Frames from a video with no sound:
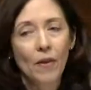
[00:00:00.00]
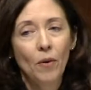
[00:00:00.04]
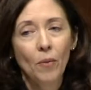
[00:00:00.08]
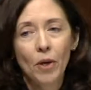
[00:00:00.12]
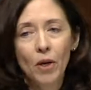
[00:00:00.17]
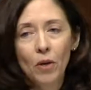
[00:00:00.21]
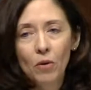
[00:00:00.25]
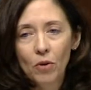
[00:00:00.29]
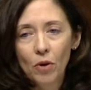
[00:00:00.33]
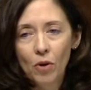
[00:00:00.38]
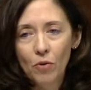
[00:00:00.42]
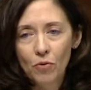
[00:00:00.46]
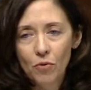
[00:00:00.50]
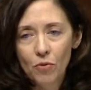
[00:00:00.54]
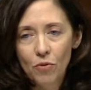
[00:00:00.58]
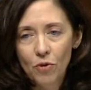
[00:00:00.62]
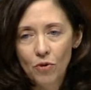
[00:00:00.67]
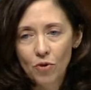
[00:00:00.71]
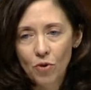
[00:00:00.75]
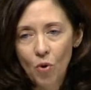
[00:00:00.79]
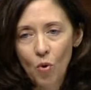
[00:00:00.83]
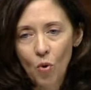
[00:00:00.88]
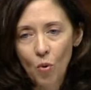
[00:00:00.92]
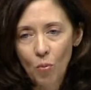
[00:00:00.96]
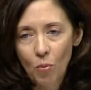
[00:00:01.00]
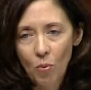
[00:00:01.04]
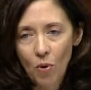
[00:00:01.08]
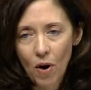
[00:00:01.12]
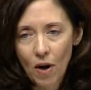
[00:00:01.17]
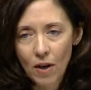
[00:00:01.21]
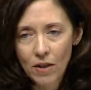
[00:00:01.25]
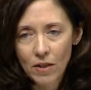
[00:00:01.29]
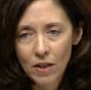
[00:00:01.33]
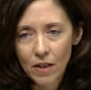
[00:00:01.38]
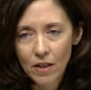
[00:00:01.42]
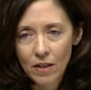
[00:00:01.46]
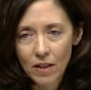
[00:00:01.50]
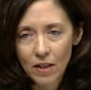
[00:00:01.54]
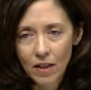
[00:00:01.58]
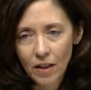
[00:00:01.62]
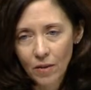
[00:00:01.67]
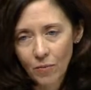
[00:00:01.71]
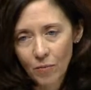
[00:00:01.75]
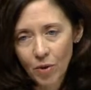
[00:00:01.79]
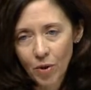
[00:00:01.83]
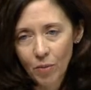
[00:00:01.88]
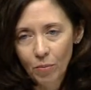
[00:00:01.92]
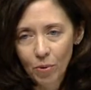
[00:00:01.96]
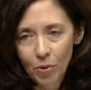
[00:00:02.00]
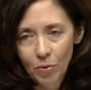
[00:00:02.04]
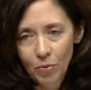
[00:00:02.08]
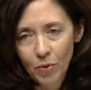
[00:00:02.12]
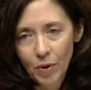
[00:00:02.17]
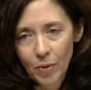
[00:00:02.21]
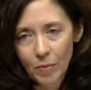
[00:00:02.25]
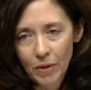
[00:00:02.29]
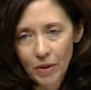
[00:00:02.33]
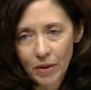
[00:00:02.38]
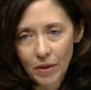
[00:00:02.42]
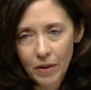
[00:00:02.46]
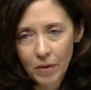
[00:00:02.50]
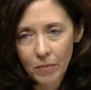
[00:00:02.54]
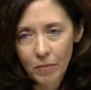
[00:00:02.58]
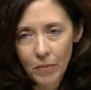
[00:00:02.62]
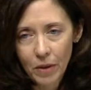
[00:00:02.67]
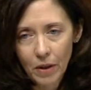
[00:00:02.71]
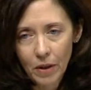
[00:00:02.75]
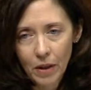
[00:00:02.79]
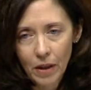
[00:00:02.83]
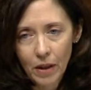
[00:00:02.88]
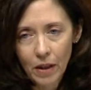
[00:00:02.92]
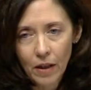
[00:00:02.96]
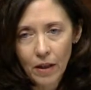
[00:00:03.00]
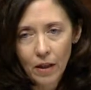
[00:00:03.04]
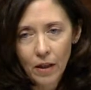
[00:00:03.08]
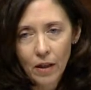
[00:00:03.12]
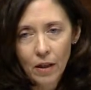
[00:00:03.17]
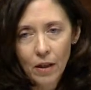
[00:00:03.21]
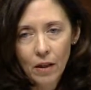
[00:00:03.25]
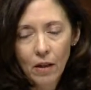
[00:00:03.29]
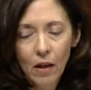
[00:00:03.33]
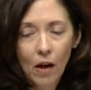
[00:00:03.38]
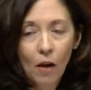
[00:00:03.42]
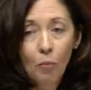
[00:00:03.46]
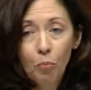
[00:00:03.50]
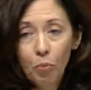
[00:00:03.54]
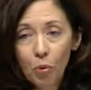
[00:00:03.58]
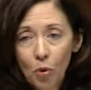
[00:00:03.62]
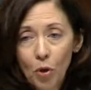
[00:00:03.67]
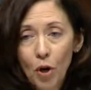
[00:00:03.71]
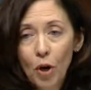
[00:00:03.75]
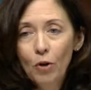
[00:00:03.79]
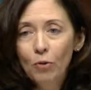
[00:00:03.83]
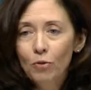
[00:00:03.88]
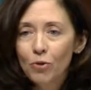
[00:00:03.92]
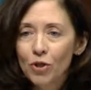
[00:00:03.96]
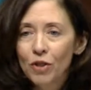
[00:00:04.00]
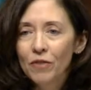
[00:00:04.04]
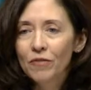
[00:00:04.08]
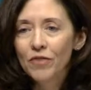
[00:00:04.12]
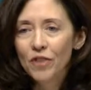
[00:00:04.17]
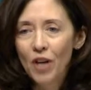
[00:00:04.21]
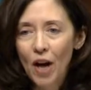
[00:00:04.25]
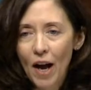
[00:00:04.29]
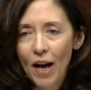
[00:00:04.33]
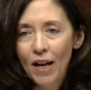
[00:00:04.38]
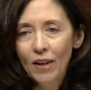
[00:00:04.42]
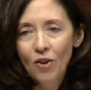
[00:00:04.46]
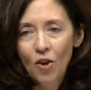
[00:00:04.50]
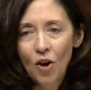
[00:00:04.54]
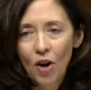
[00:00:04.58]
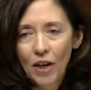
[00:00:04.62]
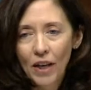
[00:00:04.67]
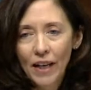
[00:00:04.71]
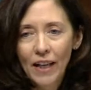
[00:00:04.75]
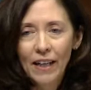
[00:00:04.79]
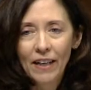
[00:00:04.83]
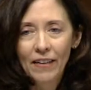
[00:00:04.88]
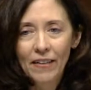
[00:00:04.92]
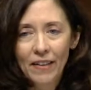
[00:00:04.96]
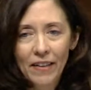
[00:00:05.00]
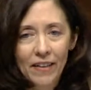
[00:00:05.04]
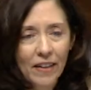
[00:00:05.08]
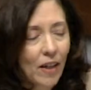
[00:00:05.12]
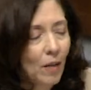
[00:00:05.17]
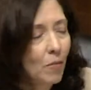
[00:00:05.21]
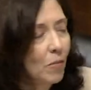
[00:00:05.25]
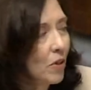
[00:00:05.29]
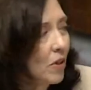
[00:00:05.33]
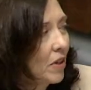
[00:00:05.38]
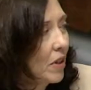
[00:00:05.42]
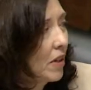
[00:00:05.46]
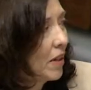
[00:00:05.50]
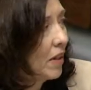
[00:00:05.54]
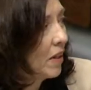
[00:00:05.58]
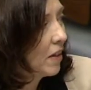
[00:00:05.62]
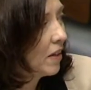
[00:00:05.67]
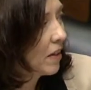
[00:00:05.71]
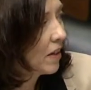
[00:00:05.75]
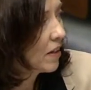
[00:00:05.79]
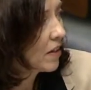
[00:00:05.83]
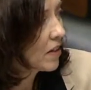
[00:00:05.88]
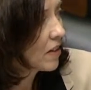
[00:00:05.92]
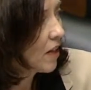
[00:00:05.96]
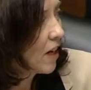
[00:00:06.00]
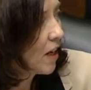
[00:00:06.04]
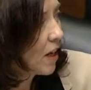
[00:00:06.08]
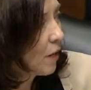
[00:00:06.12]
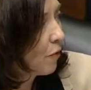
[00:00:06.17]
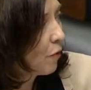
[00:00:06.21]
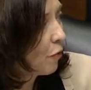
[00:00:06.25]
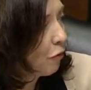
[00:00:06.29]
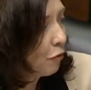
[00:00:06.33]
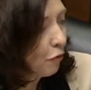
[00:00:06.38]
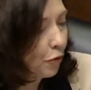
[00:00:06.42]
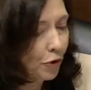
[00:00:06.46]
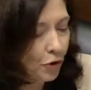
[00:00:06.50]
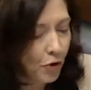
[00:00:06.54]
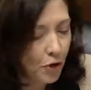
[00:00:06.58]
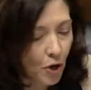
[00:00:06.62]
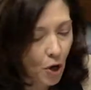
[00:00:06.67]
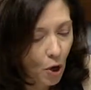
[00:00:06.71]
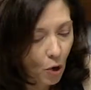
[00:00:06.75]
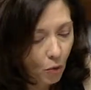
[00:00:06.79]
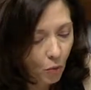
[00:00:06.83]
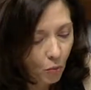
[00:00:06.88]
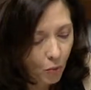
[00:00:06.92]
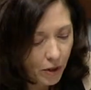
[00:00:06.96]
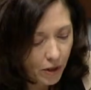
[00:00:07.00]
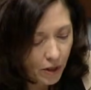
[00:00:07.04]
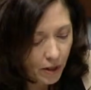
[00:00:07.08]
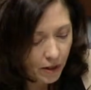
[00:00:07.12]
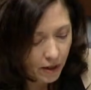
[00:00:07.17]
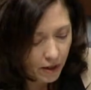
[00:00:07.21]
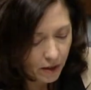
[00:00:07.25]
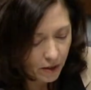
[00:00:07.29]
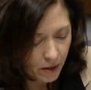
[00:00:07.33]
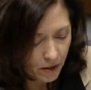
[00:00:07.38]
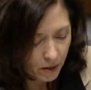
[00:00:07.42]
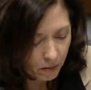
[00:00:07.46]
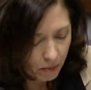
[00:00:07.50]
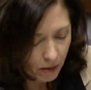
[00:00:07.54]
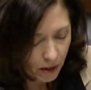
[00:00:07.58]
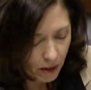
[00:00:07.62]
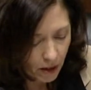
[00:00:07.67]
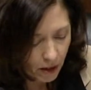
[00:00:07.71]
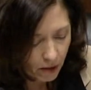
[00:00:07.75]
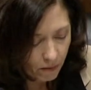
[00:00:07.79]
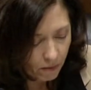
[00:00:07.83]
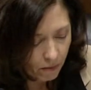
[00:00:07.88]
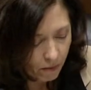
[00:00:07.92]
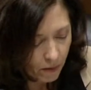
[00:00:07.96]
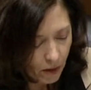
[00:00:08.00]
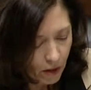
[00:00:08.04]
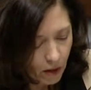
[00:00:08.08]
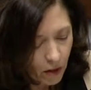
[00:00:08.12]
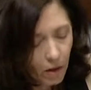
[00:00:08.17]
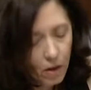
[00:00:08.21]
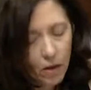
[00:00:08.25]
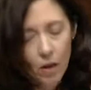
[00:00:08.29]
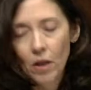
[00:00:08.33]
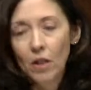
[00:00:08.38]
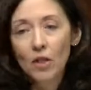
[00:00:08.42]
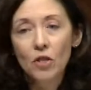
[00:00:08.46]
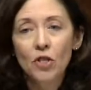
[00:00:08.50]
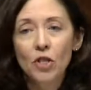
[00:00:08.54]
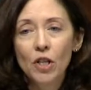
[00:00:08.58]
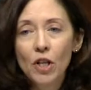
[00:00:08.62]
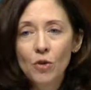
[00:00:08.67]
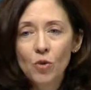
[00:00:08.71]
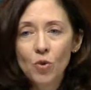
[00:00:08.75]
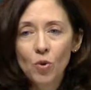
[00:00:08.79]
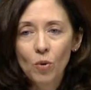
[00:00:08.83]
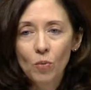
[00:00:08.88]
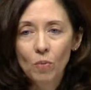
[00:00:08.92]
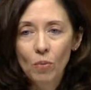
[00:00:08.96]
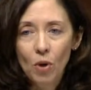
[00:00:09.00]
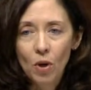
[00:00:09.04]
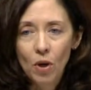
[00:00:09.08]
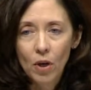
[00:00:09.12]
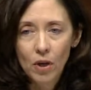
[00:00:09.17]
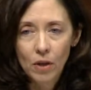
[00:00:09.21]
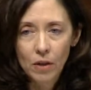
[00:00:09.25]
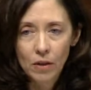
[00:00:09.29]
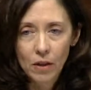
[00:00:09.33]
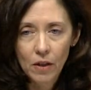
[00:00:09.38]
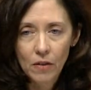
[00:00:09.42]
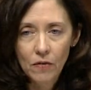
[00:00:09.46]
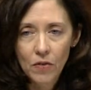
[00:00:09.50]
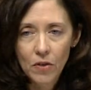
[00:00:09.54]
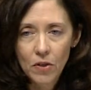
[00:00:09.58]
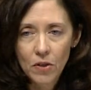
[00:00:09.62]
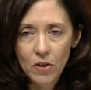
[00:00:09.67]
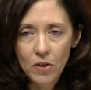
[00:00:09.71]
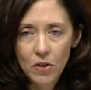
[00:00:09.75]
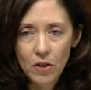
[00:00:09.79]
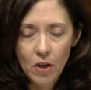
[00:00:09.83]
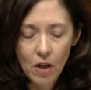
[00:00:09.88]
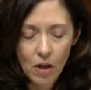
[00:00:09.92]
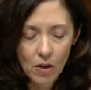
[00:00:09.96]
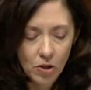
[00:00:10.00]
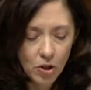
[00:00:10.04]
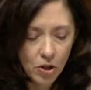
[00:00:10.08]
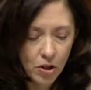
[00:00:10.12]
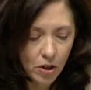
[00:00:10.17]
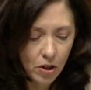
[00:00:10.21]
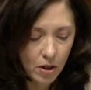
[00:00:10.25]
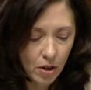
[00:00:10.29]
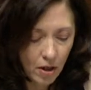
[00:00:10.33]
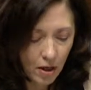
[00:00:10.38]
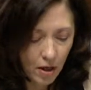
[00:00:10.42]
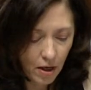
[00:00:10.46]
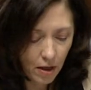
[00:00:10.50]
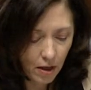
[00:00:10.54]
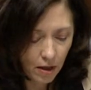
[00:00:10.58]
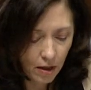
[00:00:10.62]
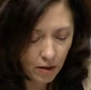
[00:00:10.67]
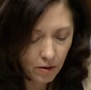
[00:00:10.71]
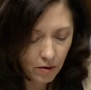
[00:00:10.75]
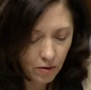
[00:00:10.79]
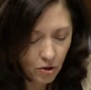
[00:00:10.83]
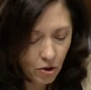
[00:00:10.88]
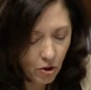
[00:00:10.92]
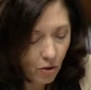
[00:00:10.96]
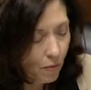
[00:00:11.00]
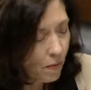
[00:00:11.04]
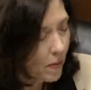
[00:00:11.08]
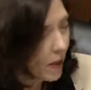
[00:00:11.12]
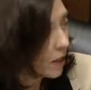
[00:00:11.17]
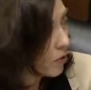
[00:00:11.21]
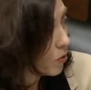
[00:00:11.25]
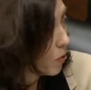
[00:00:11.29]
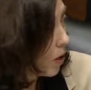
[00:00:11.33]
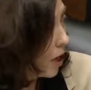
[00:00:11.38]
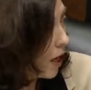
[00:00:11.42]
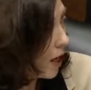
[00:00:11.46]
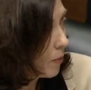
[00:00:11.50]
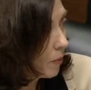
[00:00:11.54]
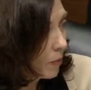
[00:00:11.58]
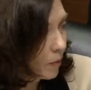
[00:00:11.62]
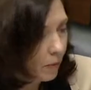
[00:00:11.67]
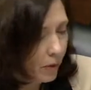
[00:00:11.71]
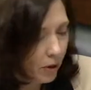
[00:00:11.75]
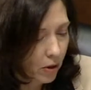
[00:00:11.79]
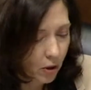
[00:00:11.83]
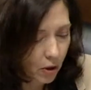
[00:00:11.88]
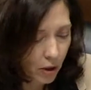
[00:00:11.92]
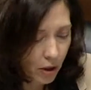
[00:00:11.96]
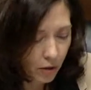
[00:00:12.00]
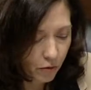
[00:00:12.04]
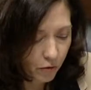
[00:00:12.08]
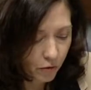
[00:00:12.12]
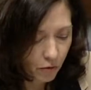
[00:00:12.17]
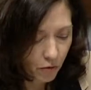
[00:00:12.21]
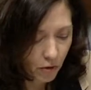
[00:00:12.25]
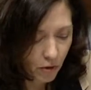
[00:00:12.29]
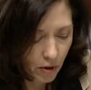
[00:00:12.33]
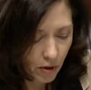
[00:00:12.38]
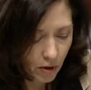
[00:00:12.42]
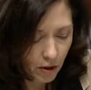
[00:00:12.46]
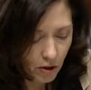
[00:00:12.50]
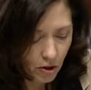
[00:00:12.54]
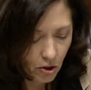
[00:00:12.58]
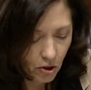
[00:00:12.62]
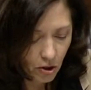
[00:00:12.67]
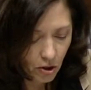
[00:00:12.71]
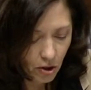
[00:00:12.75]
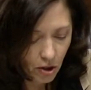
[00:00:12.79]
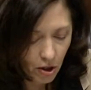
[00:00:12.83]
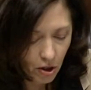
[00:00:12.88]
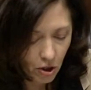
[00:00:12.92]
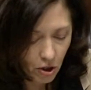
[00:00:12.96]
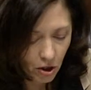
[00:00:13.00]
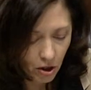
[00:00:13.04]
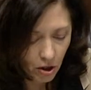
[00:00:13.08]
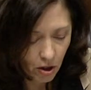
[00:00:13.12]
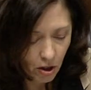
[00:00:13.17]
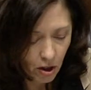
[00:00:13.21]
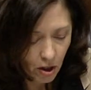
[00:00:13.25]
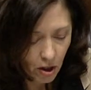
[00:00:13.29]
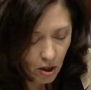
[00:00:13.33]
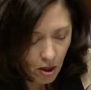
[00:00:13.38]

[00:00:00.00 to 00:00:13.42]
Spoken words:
that we don't go through this whole process again with the Blue Ribbon Committee approach of dialoguing and then come to the end and it's kind of a footnote. We need this to be a central part of the discussion, and so that's what I would be looking for in legislation.